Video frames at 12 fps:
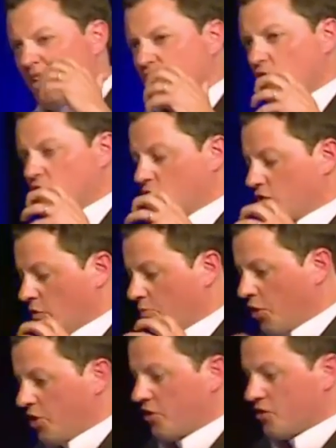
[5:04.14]
Make sure you're, you're
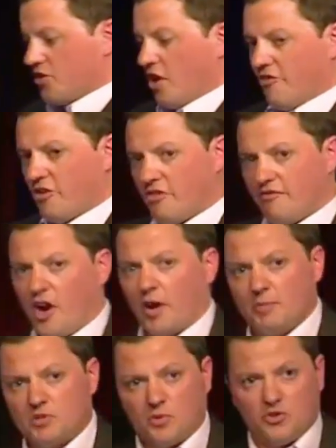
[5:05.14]
putting yourself in
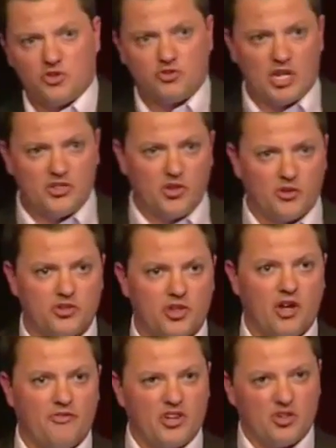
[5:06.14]
environments where you're stretching
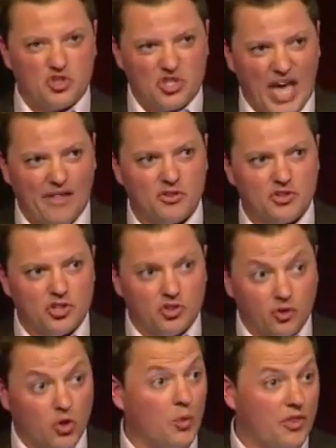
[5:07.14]
yourself and you're challenging
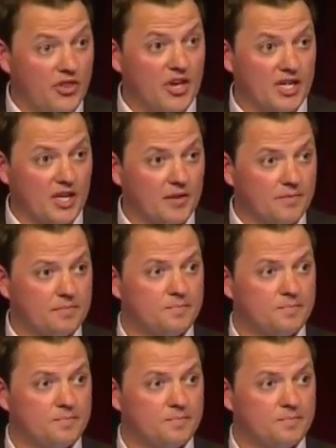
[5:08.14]
your own thinking.